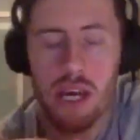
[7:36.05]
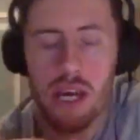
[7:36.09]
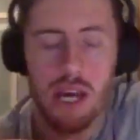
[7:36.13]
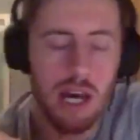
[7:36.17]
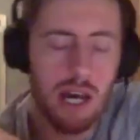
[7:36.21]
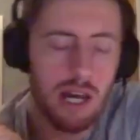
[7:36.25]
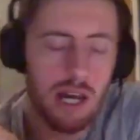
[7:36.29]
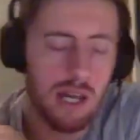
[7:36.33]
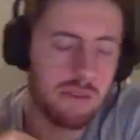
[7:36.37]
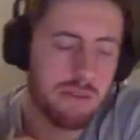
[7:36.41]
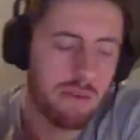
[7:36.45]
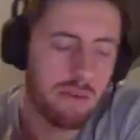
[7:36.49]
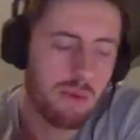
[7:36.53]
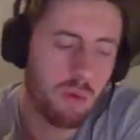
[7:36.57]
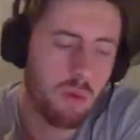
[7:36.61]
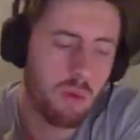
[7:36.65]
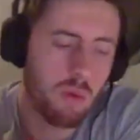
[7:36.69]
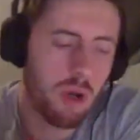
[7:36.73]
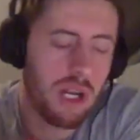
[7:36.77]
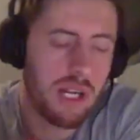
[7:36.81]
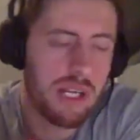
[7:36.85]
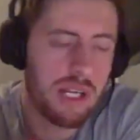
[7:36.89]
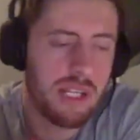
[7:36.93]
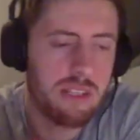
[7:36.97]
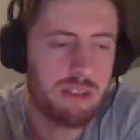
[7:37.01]
And no.
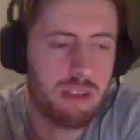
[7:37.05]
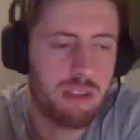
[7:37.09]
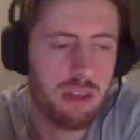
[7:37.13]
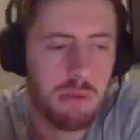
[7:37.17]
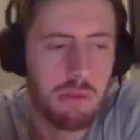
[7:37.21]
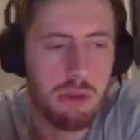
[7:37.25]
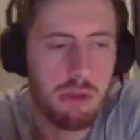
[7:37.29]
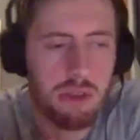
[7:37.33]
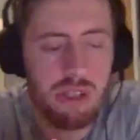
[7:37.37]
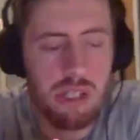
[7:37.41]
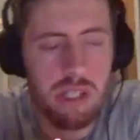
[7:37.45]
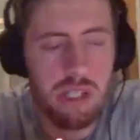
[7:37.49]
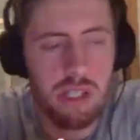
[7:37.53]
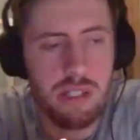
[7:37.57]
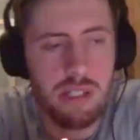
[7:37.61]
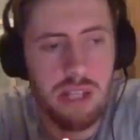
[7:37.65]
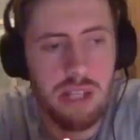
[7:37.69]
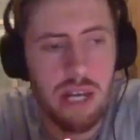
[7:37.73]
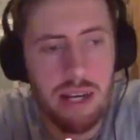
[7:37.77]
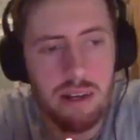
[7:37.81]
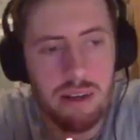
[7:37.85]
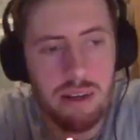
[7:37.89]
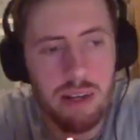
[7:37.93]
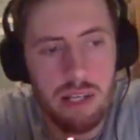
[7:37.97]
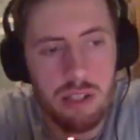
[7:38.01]
what I interpreted
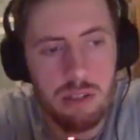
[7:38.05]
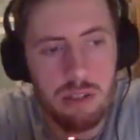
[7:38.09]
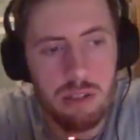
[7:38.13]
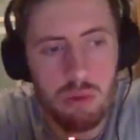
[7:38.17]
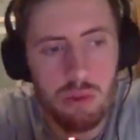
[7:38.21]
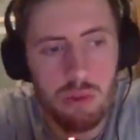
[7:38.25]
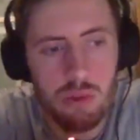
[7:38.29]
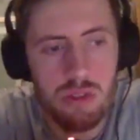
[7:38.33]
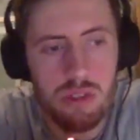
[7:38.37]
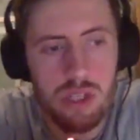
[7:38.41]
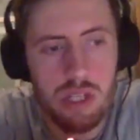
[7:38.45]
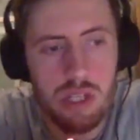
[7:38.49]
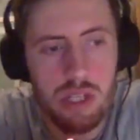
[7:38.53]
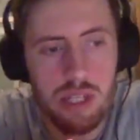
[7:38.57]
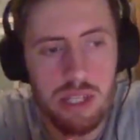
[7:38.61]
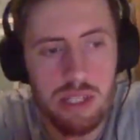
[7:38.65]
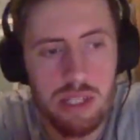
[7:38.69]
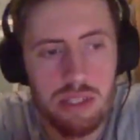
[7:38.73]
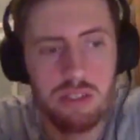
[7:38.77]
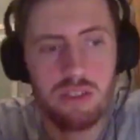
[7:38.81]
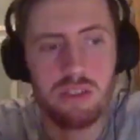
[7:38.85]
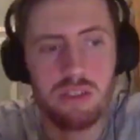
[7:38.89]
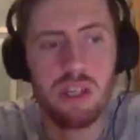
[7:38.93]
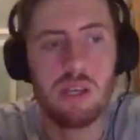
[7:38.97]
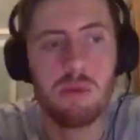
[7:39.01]
that as was that in
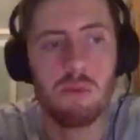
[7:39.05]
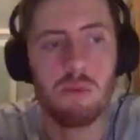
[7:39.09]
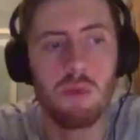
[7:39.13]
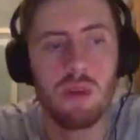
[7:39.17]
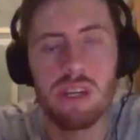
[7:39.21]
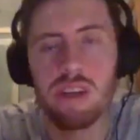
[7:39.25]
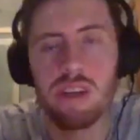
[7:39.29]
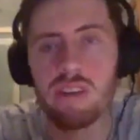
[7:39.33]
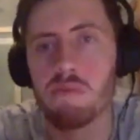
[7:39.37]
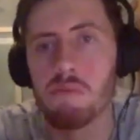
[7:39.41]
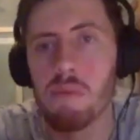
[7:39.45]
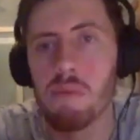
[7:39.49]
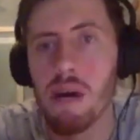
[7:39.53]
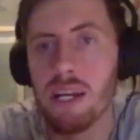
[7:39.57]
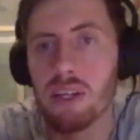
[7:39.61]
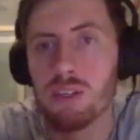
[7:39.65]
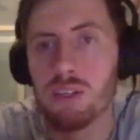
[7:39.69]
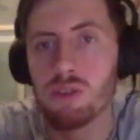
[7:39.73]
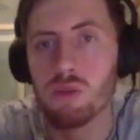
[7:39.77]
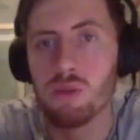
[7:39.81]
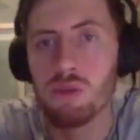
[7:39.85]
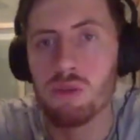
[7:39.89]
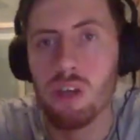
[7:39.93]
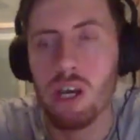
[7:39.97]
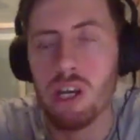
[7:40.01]
the same way of
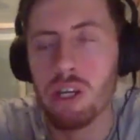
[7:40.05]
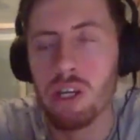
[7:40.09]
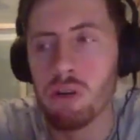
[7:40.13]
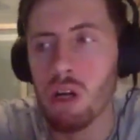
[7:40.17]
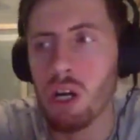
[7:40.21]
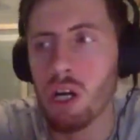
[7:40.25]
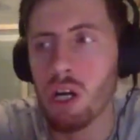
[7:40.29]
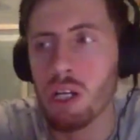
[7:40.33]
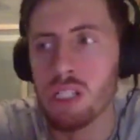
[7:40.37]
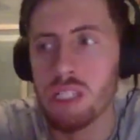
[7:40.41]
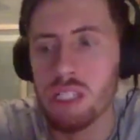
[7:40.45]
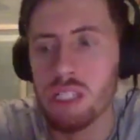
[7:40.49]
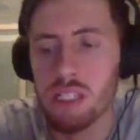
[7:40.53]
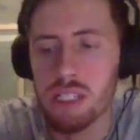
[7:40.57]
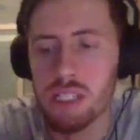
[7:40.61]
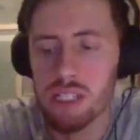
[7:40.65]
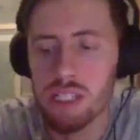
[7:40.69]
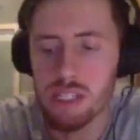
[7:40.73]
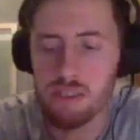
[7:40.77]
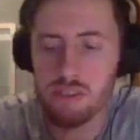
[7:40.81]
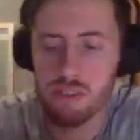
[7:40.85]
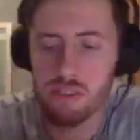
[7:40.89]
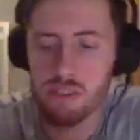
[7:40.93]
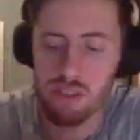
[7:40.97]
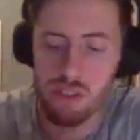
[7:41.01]
Maslow's hierarchy
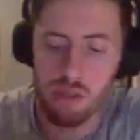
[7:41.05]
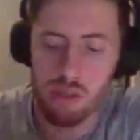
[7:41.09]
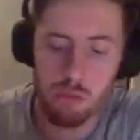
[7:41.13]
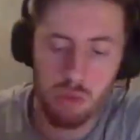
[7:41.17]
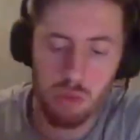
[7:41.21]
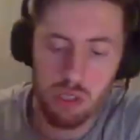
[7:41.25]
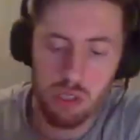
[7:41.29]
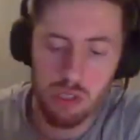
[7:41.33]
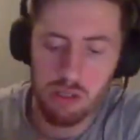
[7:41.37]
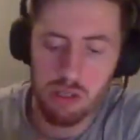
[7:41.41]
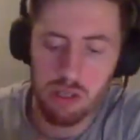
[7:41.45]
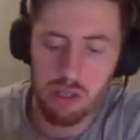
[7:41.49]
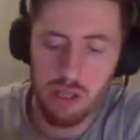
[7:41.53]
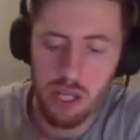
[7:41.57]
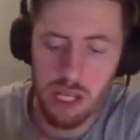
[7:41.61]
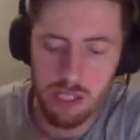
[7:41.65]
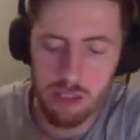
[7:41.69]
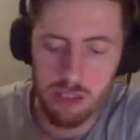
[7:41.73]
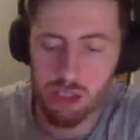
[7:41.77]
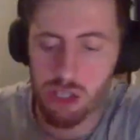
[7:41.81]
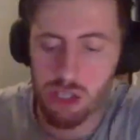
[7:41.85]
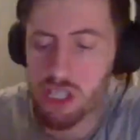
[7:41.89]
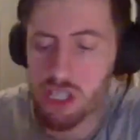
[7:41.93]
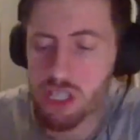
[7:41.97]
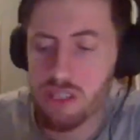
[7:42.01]
needs, if someone
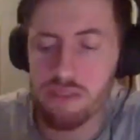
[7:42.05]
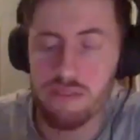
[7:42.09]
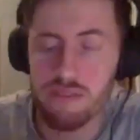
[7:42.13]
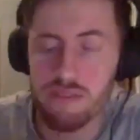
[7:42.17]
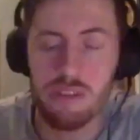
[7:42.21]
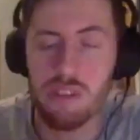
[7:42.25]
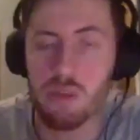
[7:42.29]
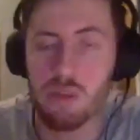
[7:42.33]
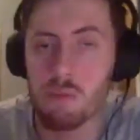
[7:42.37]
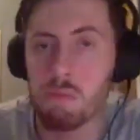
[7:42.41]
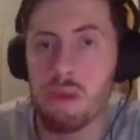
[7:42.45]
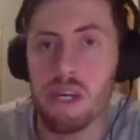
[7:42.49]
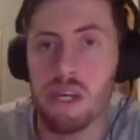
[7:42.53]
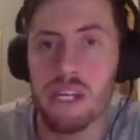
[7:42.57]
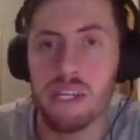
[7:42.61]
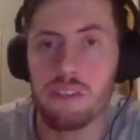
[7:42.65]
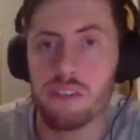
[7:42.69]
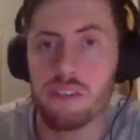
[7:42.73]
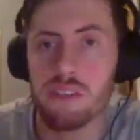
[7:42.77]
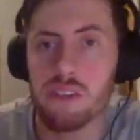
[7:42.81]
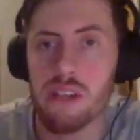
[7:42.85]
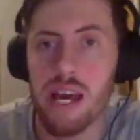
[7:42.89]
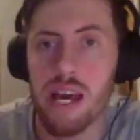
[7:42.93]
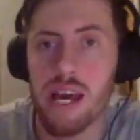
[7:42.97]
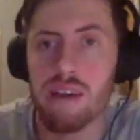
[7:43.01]
achieves the
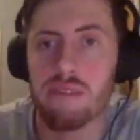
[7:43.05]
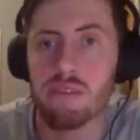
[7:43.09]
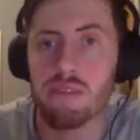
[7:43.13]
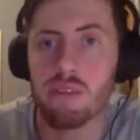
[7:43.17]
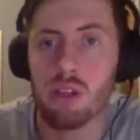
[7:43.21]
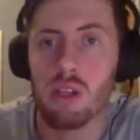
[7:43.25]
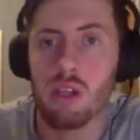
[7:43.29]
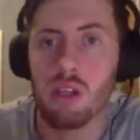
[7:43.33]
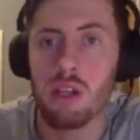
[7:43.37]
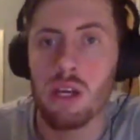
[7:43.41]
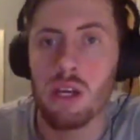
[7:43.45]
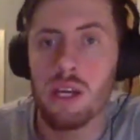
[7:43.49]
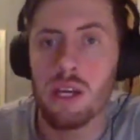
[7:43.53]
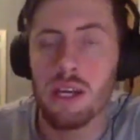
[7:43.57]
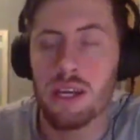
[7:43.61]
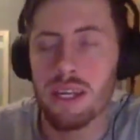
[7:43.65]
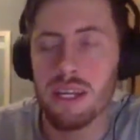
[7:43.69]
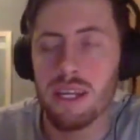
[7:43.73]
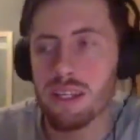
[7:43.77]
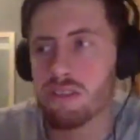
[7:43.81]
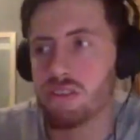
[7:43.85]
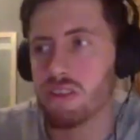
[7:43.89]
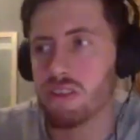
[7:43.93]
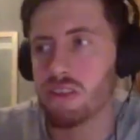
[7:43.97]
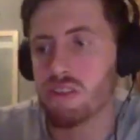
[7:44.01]
base level,
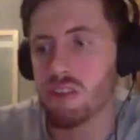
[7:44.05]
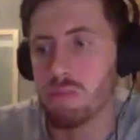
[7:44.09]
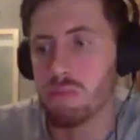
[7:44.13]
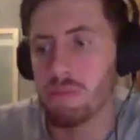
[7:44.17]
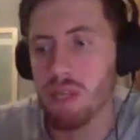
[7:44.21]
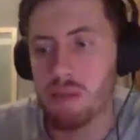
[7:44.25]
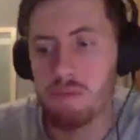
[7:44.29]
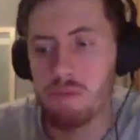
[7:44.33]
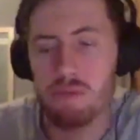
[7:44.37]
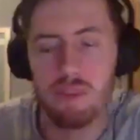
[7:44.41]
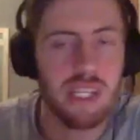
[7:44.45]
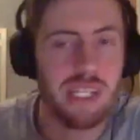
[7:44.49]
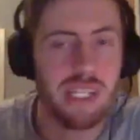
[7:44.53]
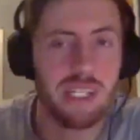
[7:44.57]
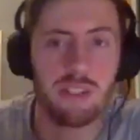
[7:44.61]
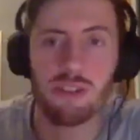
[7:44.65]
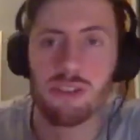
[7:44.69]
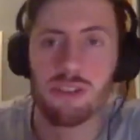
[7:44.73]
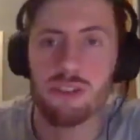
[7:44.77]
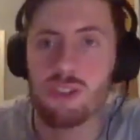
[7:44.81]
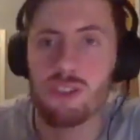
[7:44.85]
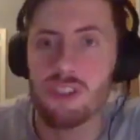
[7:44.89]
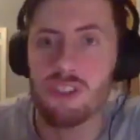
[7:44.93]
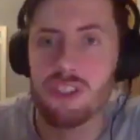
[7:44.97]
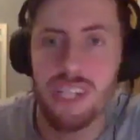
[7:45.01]
is that sometimes they can
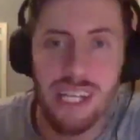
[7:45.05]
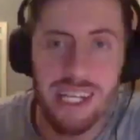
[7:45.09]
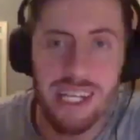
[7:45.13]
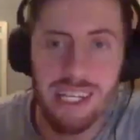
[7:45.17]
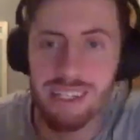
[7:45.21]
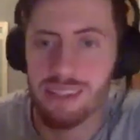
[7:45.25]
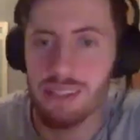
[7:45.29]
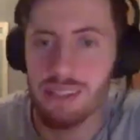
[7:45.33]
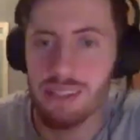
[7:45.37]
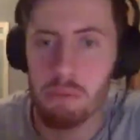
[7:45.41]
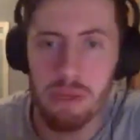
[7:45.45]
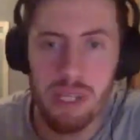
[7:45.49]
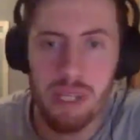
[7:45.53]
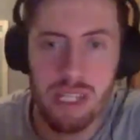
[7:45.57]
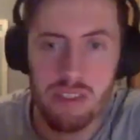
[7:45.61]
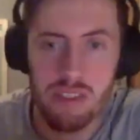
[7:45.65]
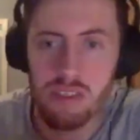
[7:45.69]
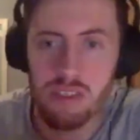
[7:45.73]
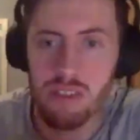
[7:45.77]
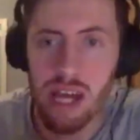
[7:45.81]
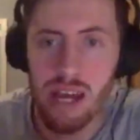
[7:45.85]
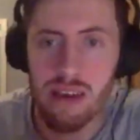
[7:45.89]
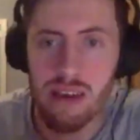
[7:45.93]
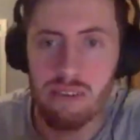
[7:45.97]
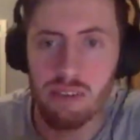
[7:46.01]
just stick at the base
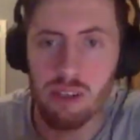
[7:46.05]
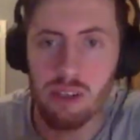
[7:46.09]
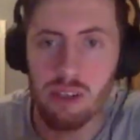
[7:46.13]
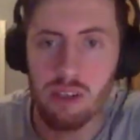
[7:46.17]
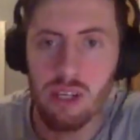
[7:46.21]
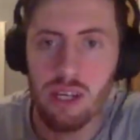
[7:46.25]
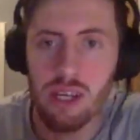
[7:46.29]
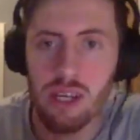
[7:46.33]
level.